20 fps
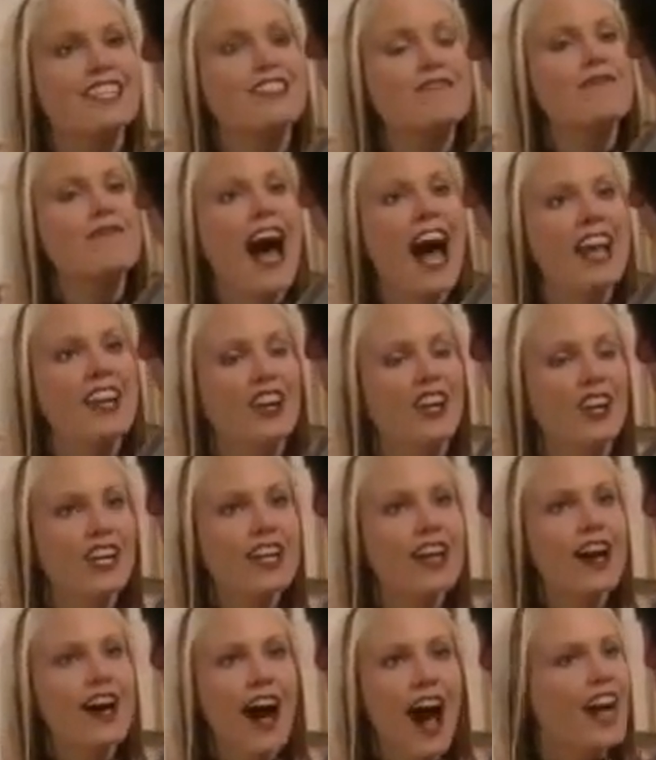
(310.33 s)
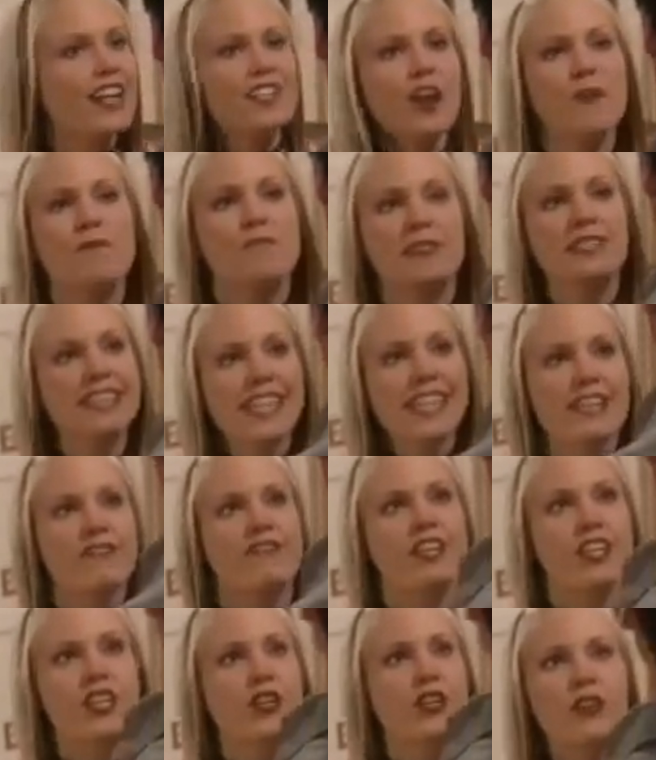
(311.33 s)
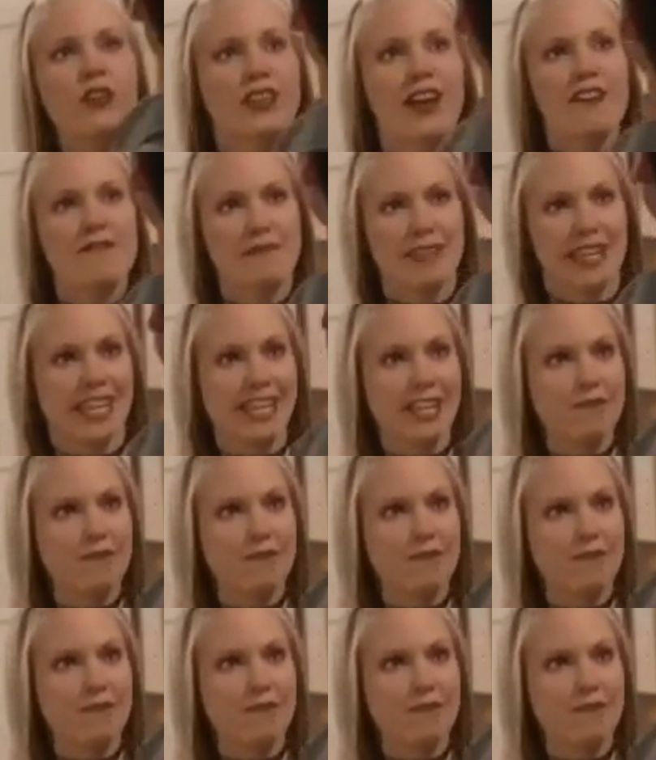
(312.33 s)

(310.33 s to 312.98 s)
it doesn't reason. matter. I don't believe that you don't love me